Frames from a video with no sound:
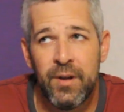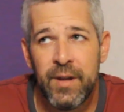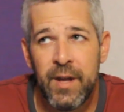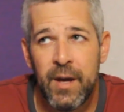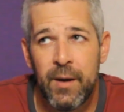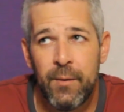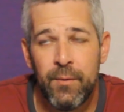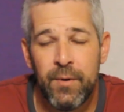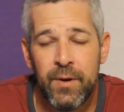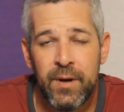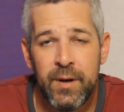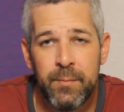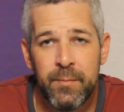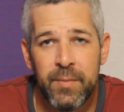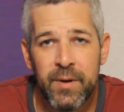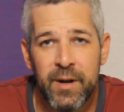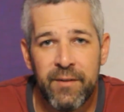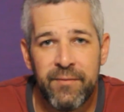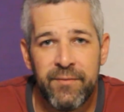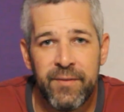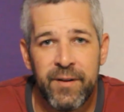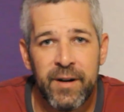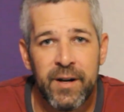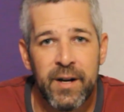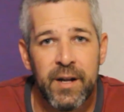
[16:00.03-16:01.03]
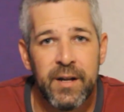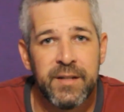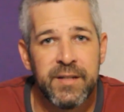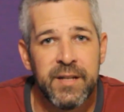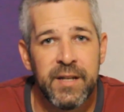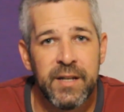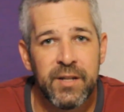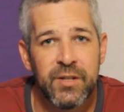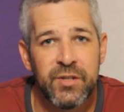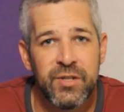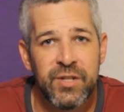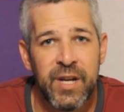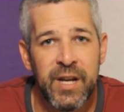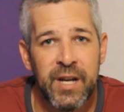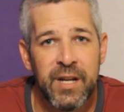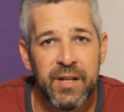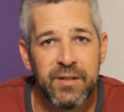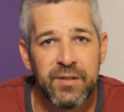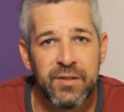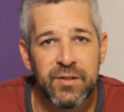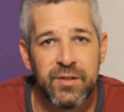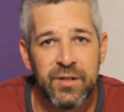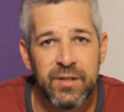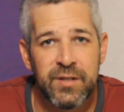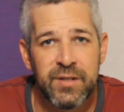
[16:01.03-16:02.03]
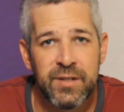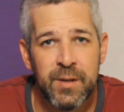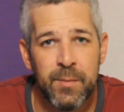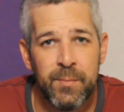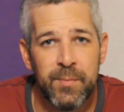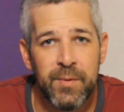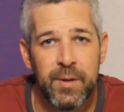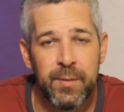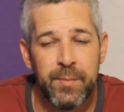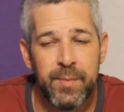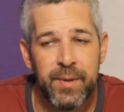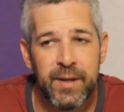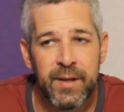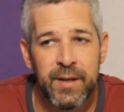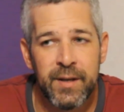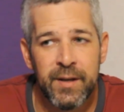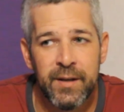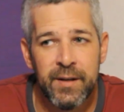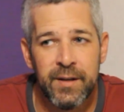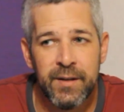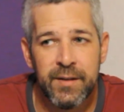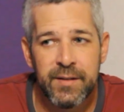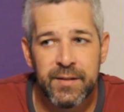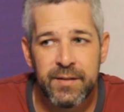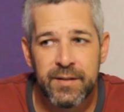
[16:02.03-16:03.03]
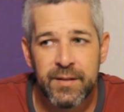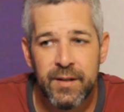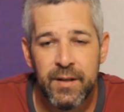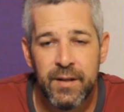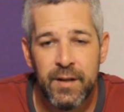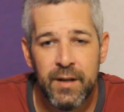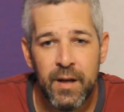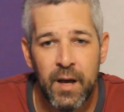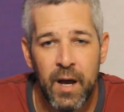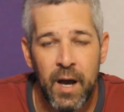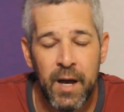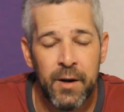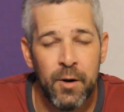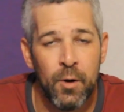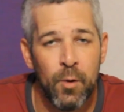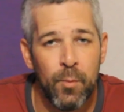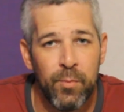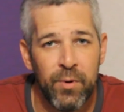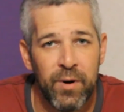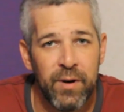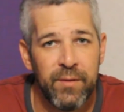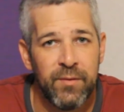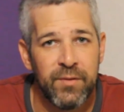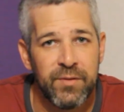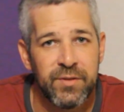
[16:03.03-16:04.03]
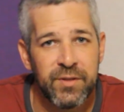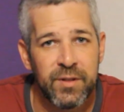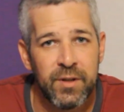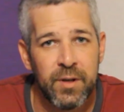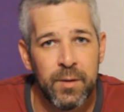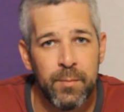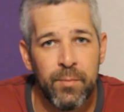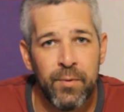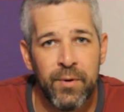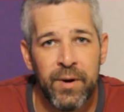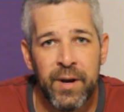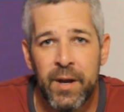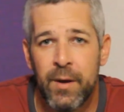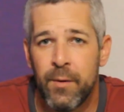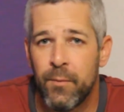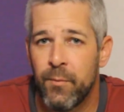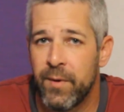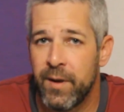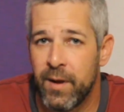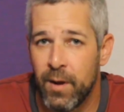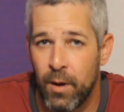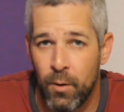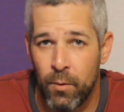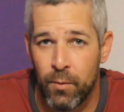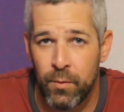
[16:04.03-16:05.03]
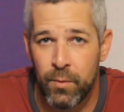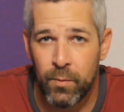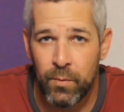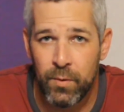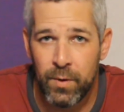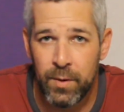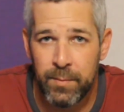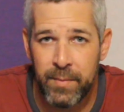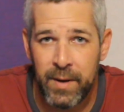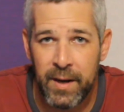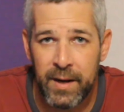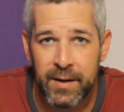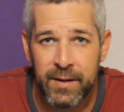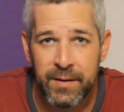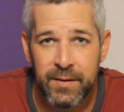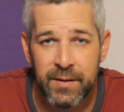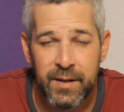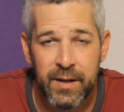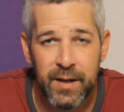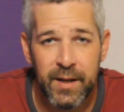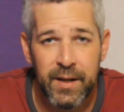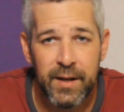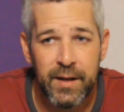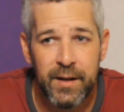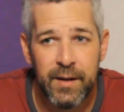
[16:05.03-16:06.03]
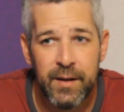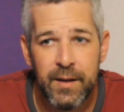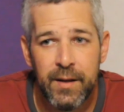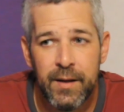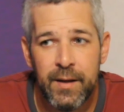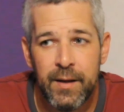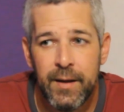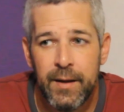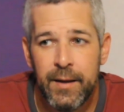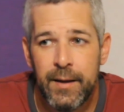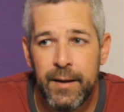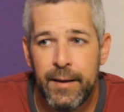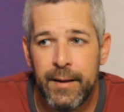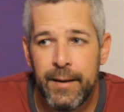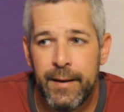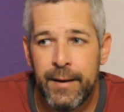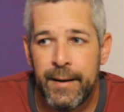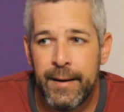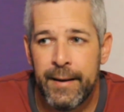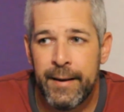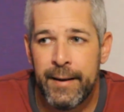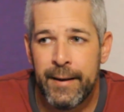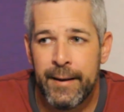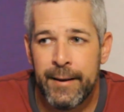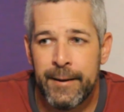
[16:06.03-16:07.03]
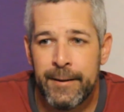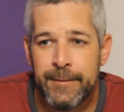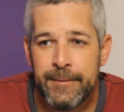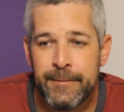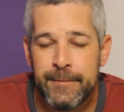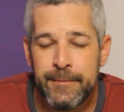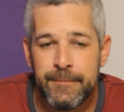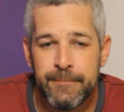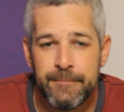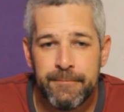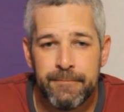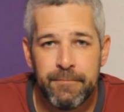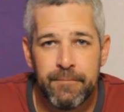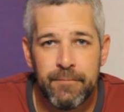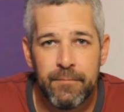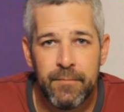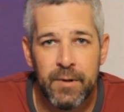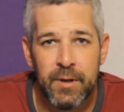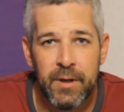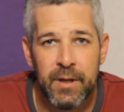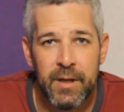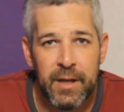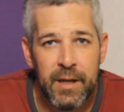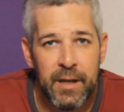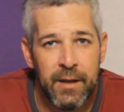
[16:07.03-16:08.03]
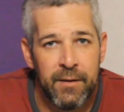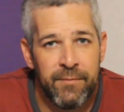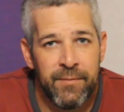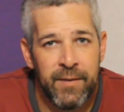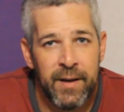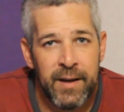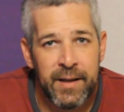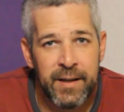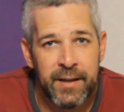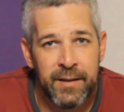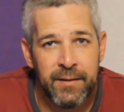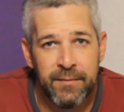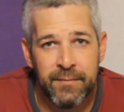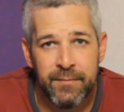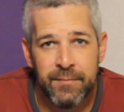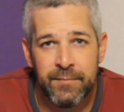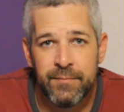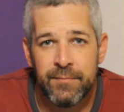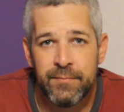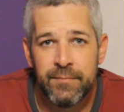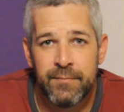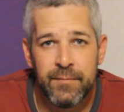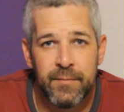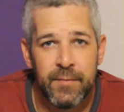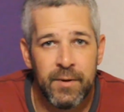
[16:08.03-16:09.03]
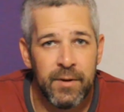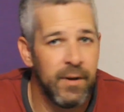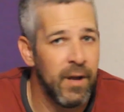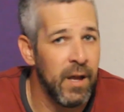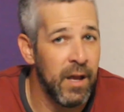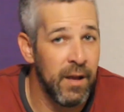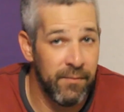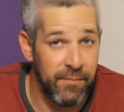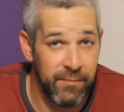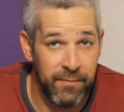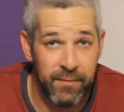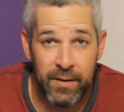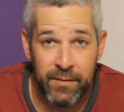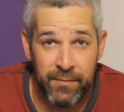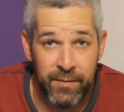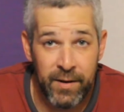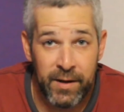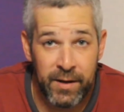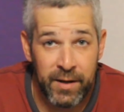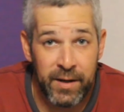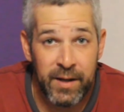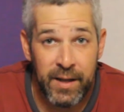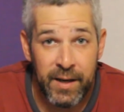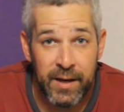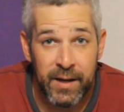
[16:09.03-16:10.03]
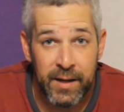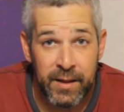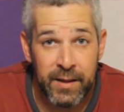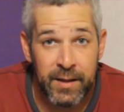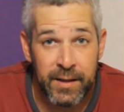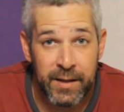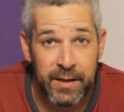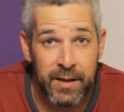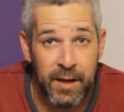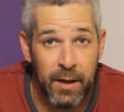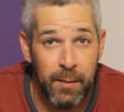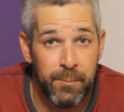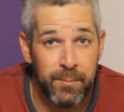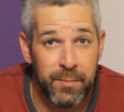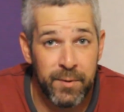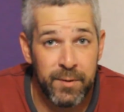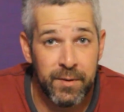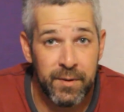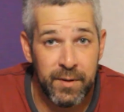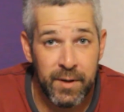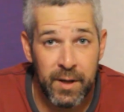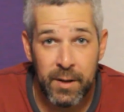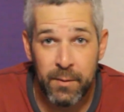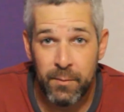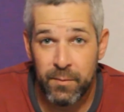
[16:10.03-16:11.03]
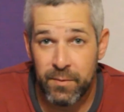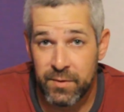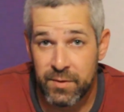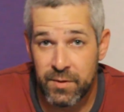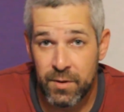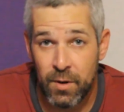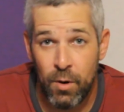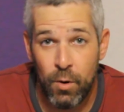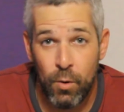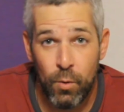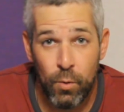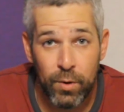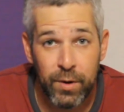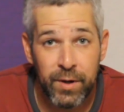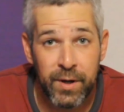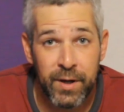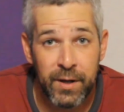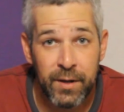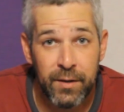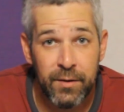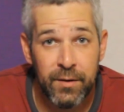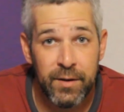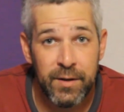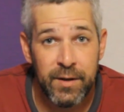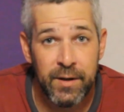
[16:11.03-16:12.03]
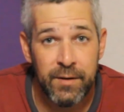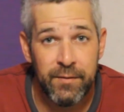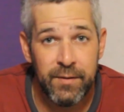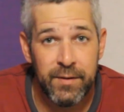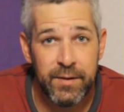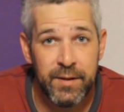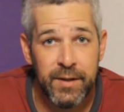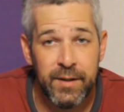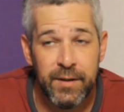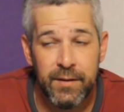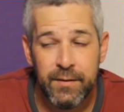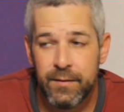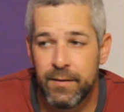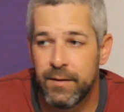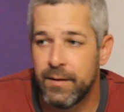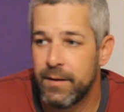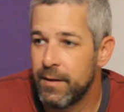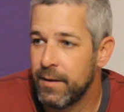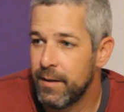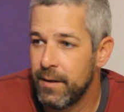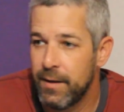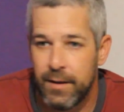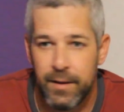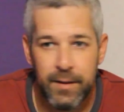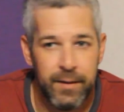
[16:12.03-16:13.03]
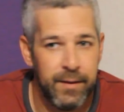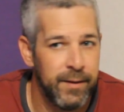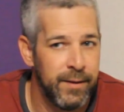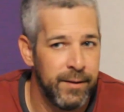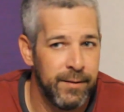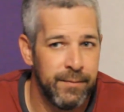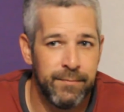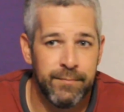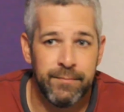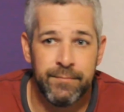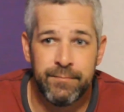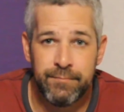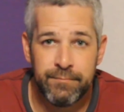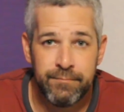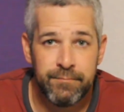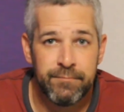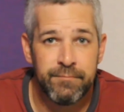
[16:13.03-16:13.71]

on that one, but I figured I'd take a chance just simply because I know Breville's a good brand. We owned one back in the day, and if I can, if, if I could get it cleaned up and it was all working good and everything, then